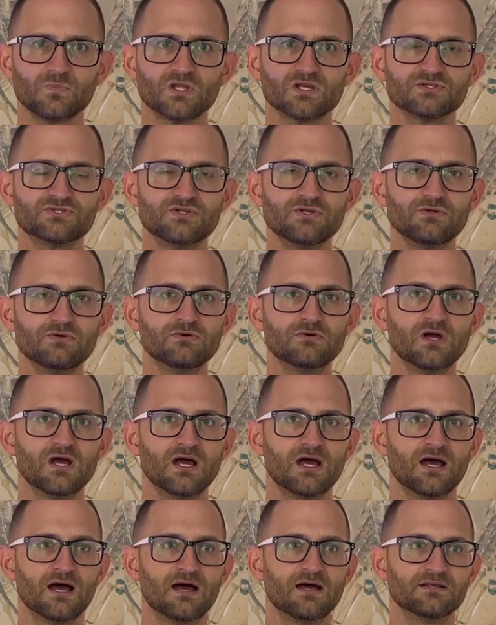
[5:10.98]
to
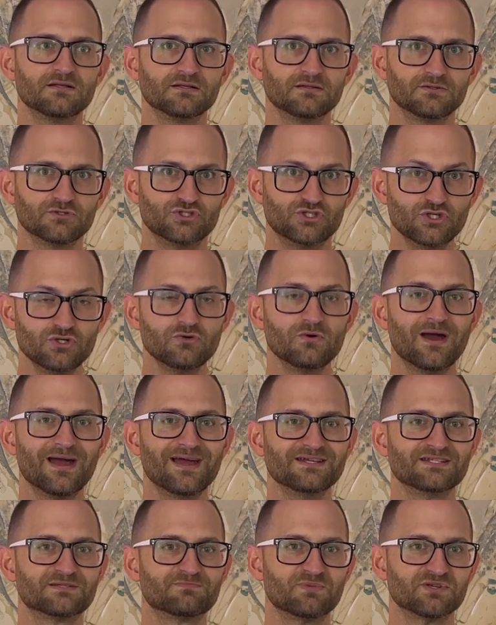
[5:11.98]
do
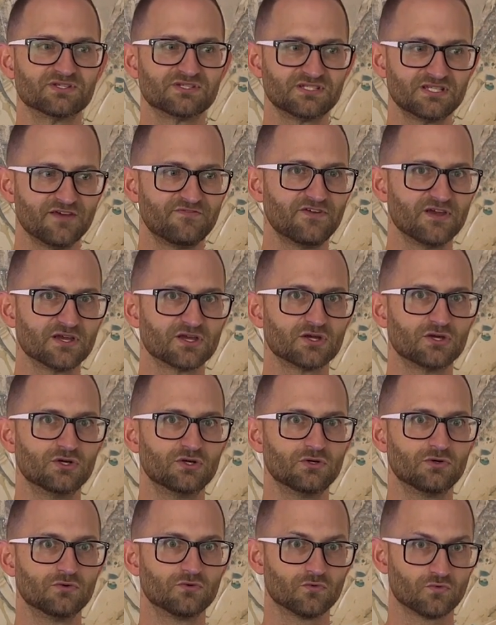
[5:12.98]
a specific
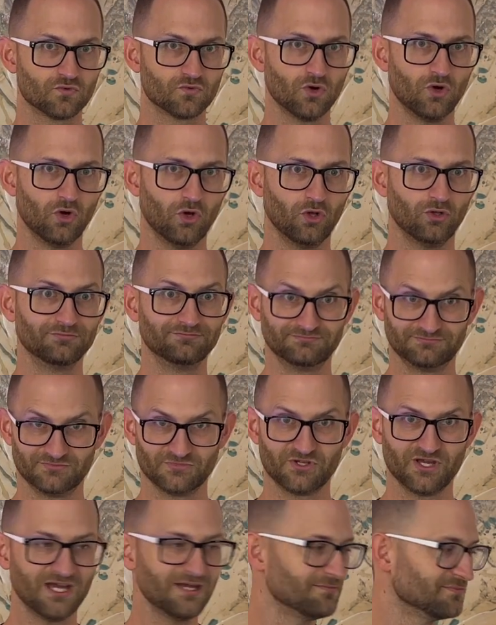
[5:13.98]
role.
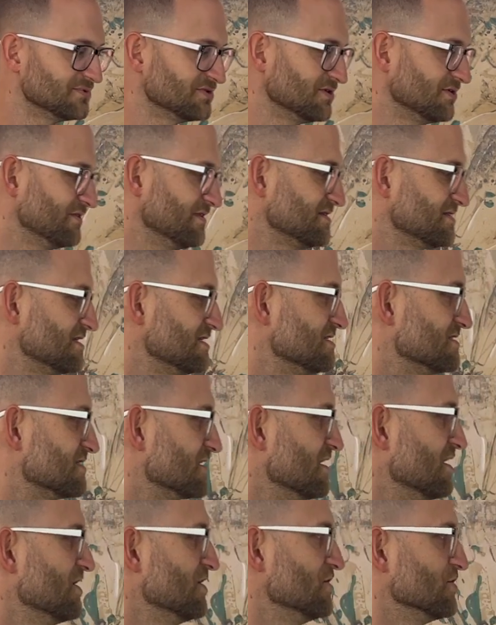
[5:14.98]
Okay, so this is
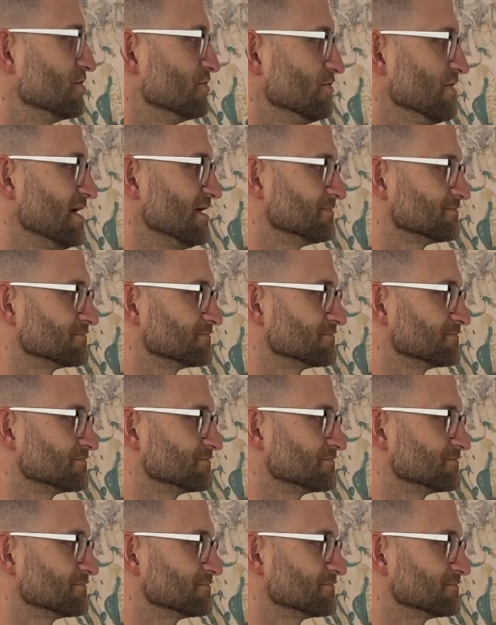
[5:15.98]
great.